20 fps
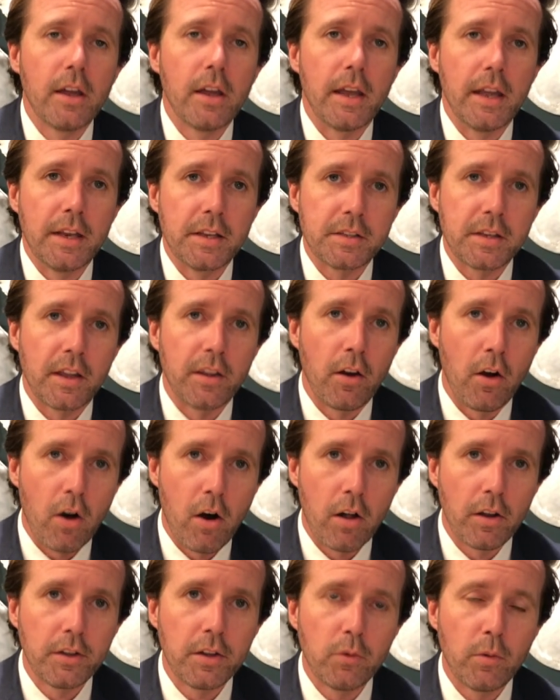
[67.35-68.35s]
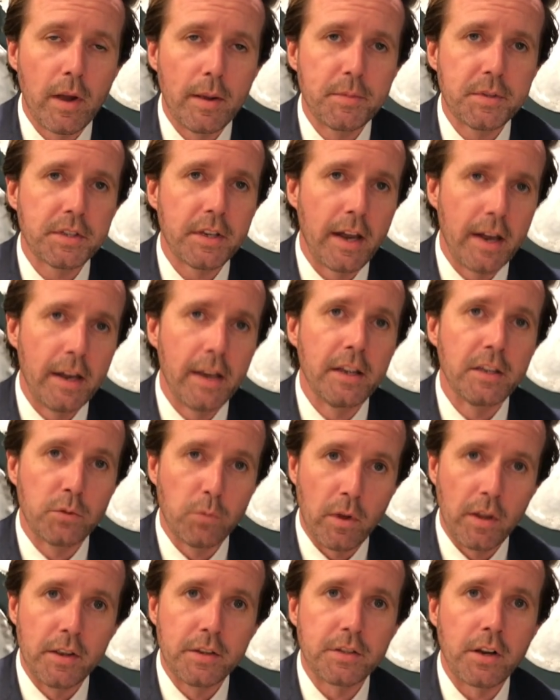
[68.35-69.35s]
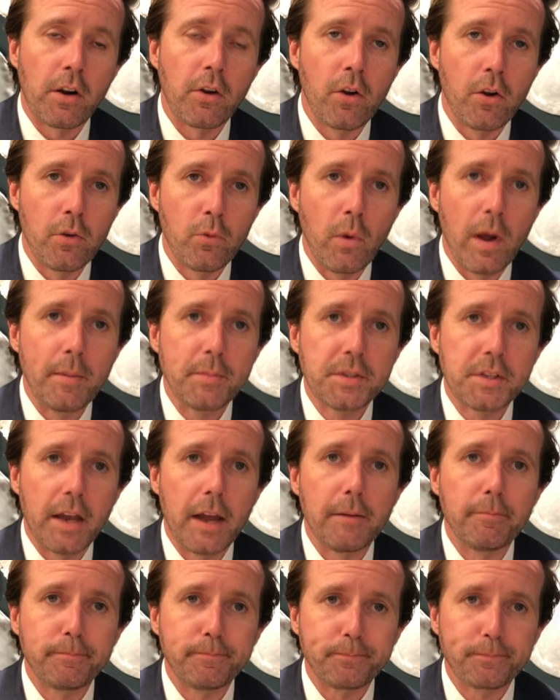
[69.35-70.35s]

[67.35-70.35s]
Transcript: it is on the Aldi website as well as our own website.